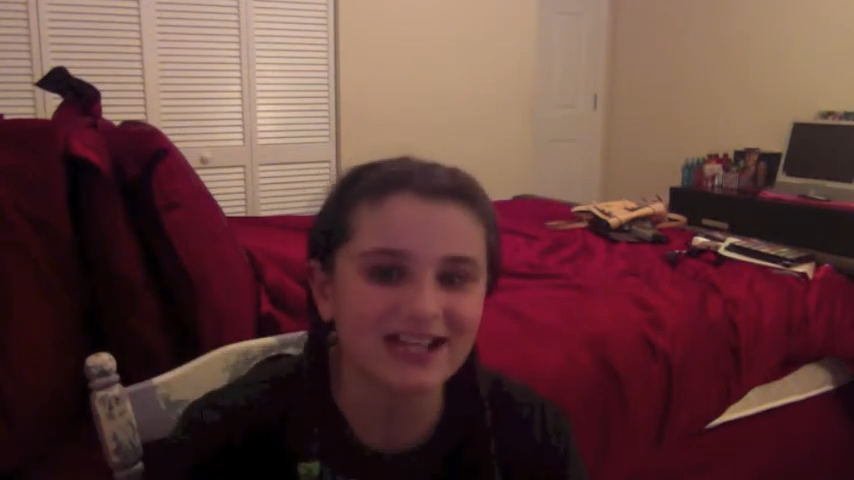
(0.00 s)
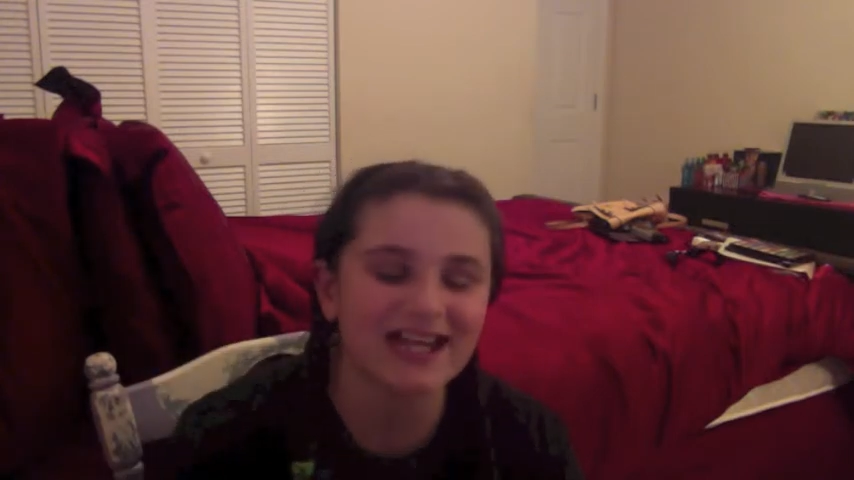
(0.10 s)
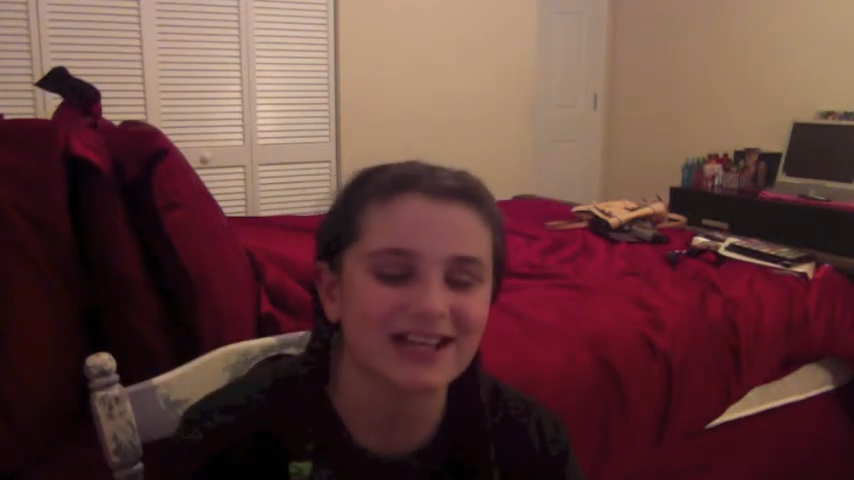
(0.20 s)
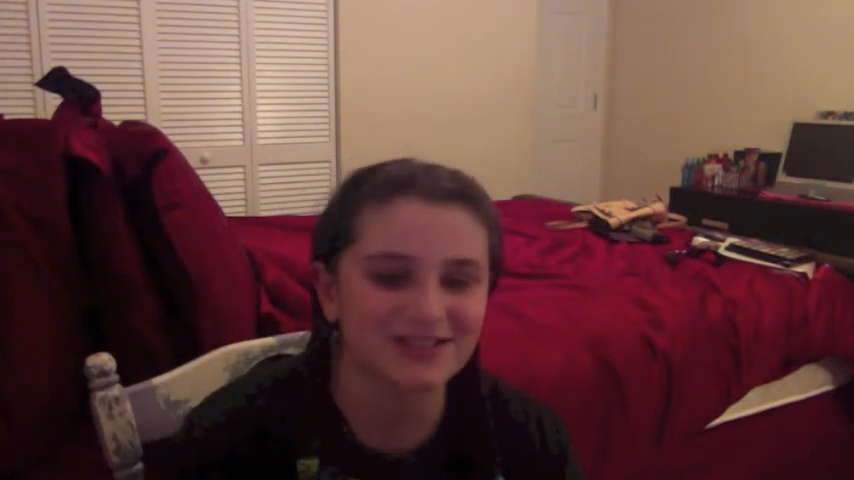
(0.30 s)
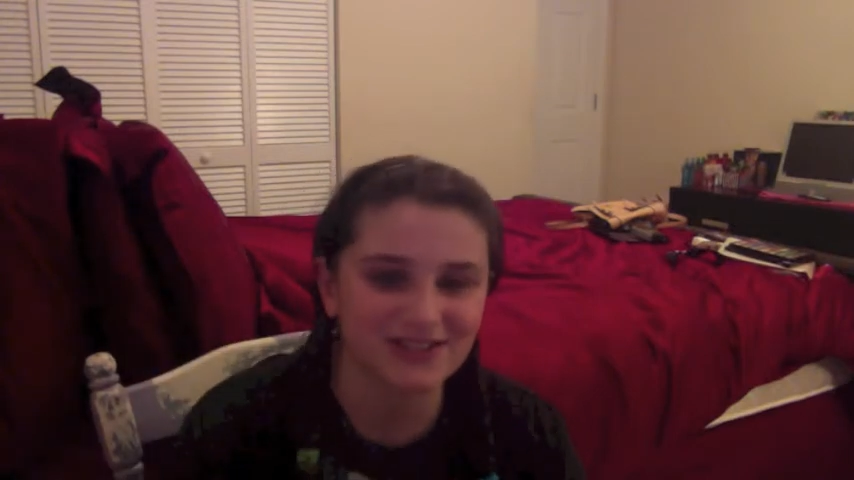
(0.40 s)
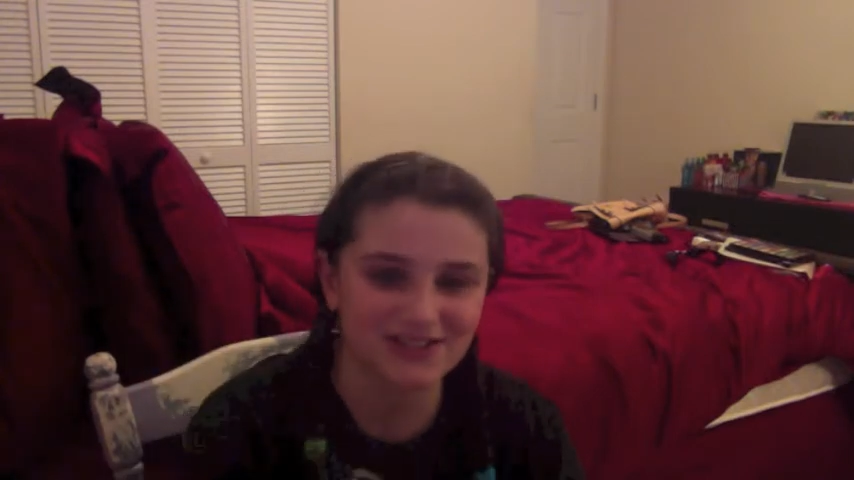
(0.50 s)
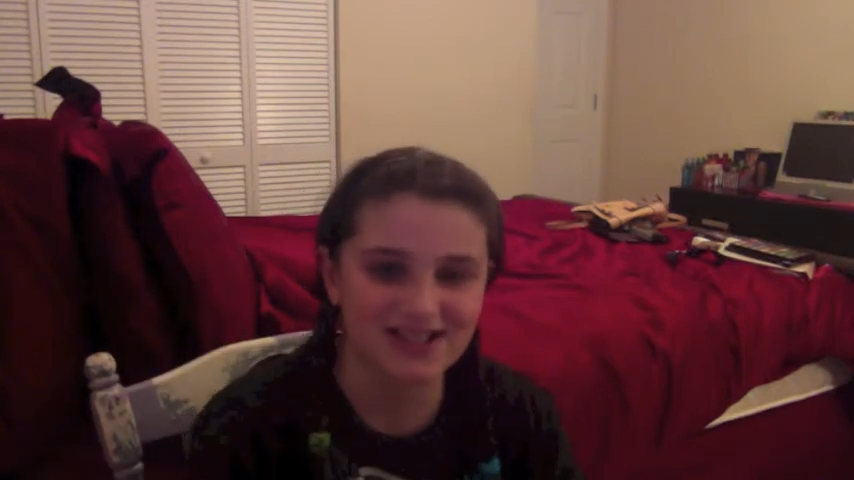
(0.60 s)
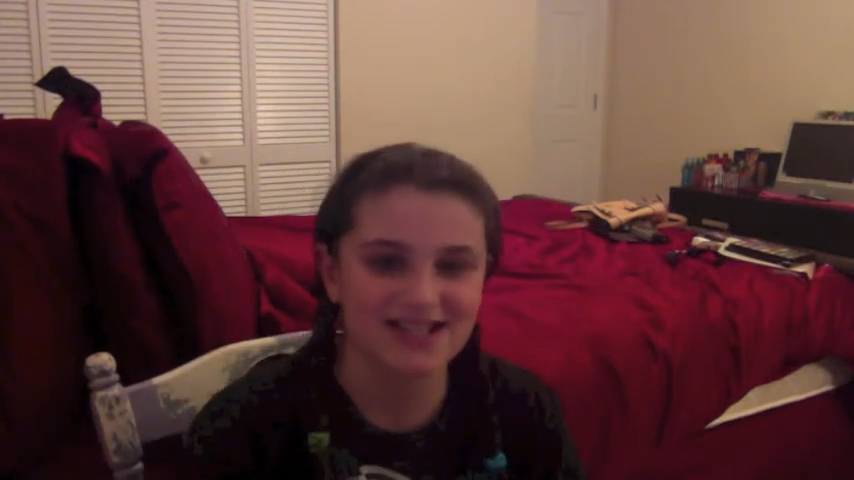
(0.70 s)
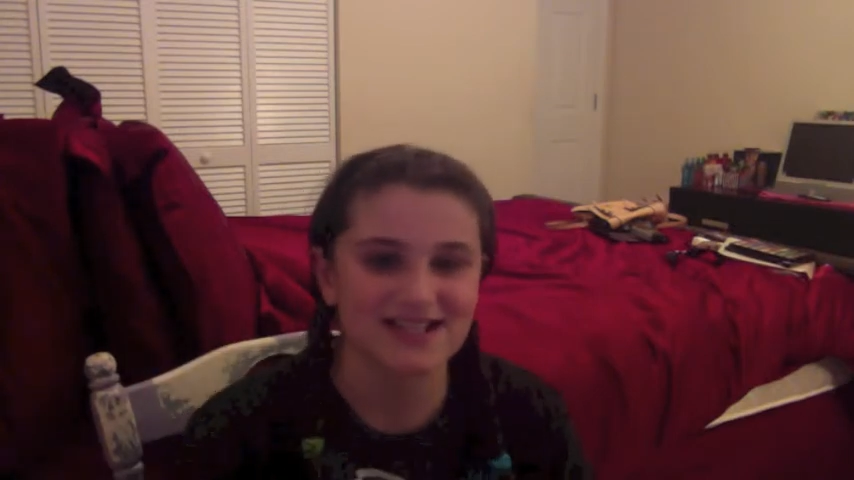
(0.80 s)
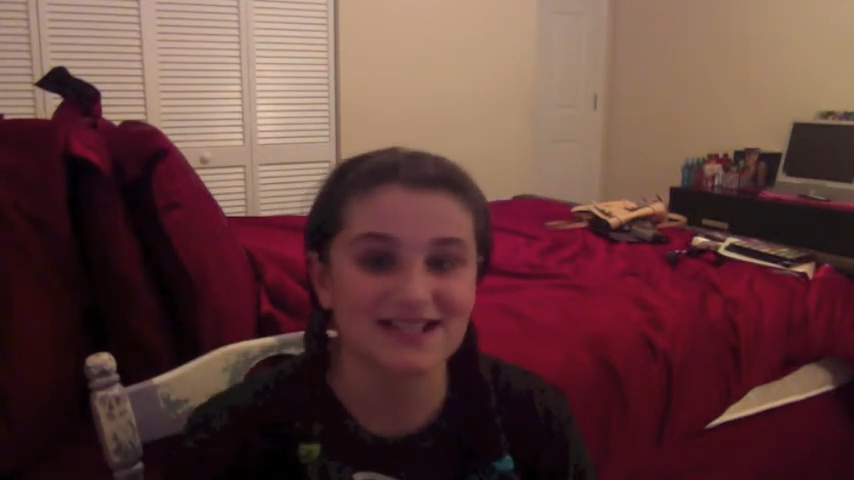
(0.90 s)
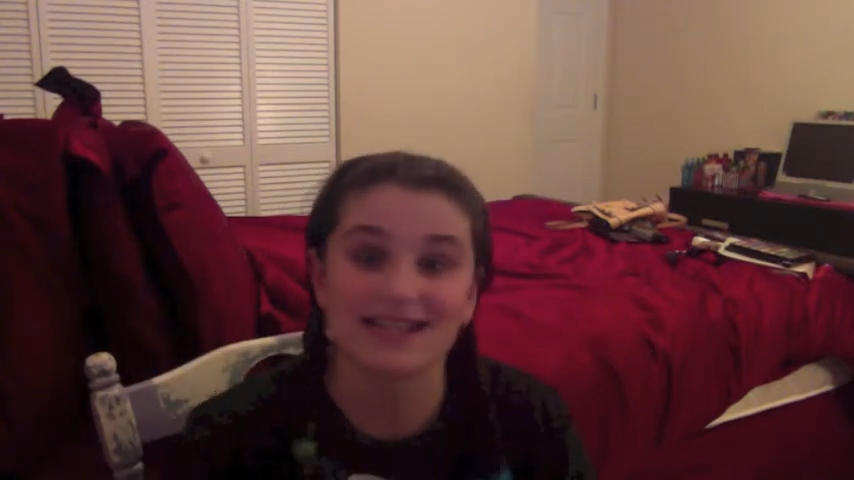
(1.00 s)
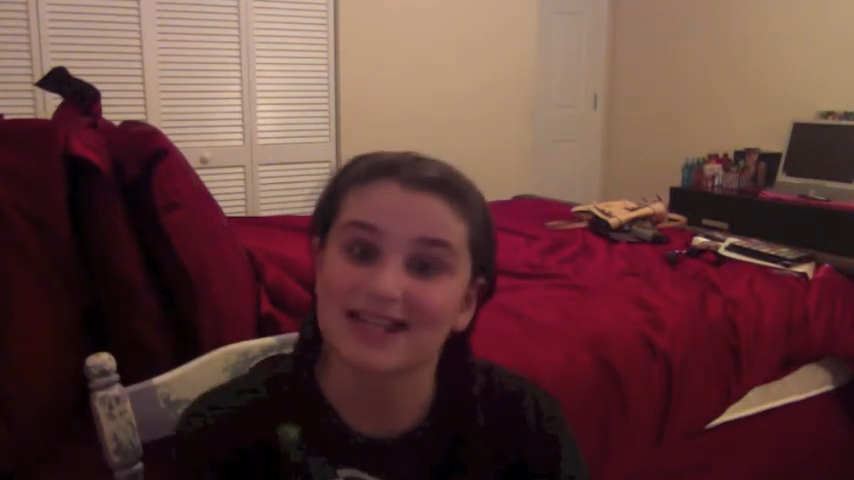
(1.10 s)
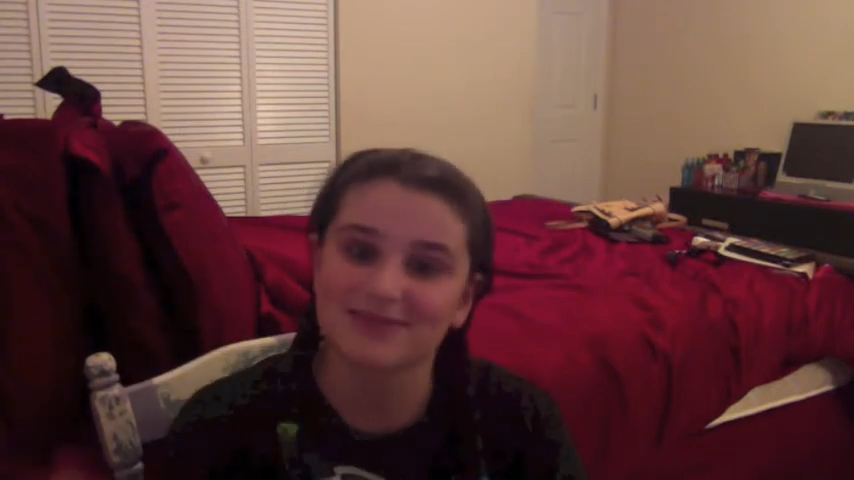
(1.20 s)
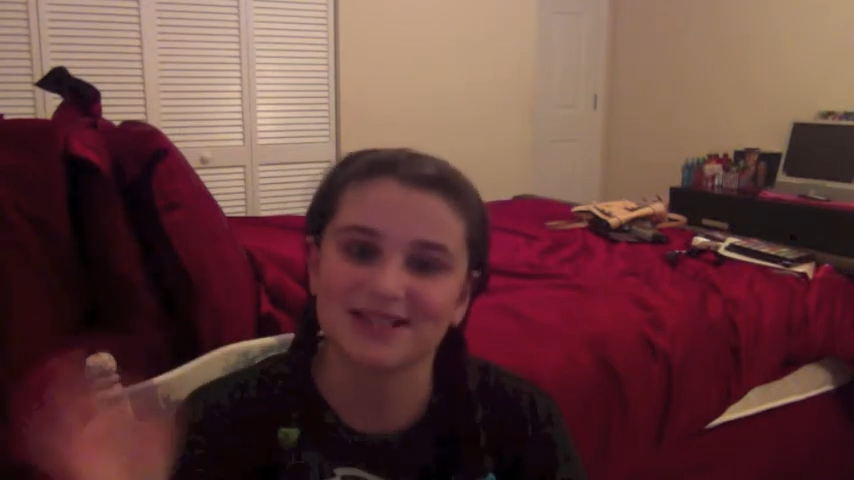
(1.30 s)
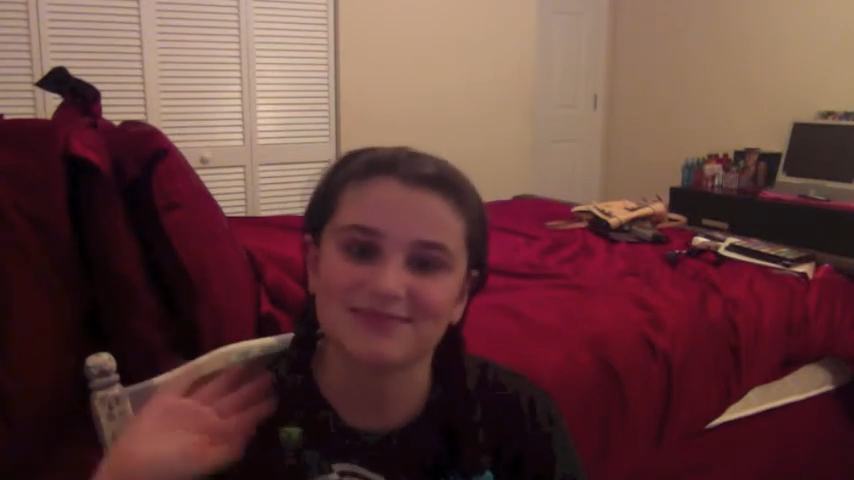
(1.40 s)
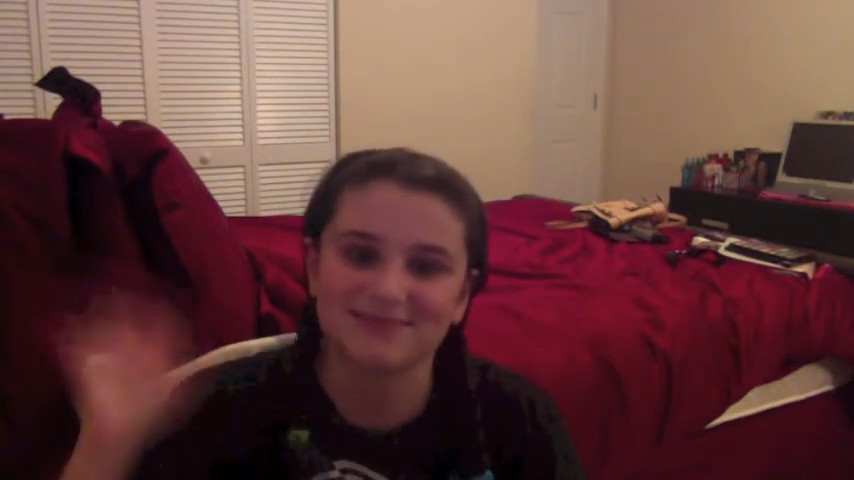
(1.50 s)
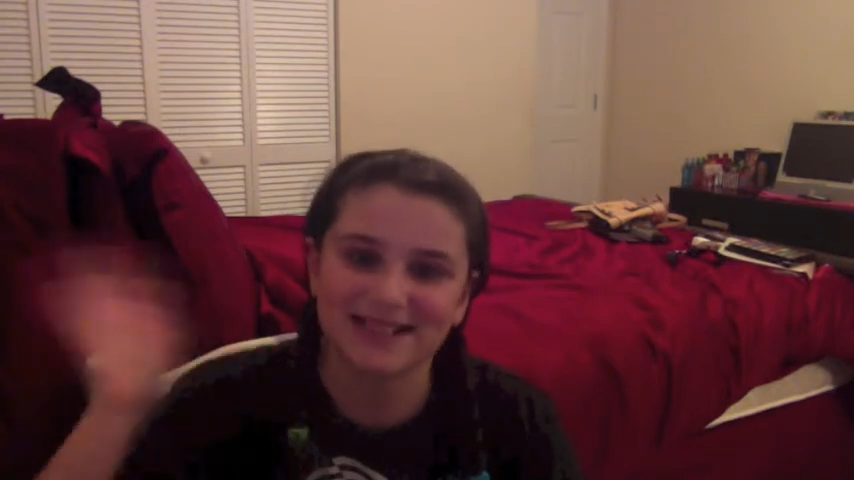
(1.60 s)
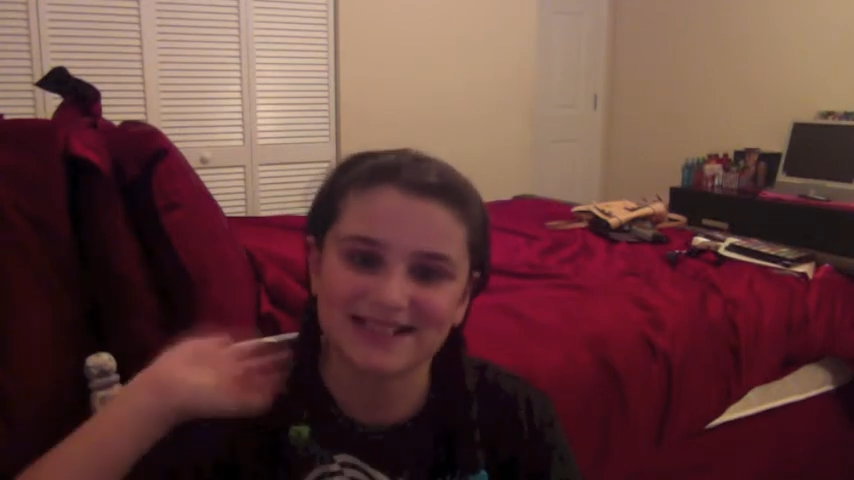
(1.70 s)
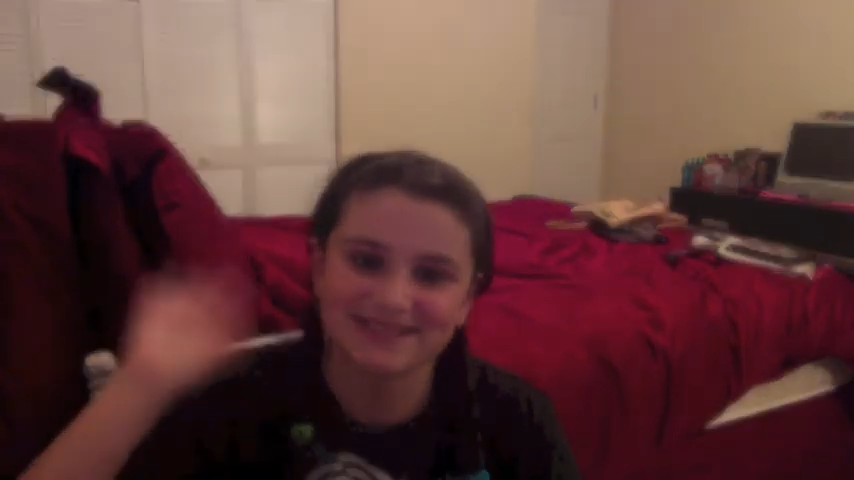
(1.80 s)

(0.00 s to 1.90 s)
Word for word: And I'll have you guys next week. Bye.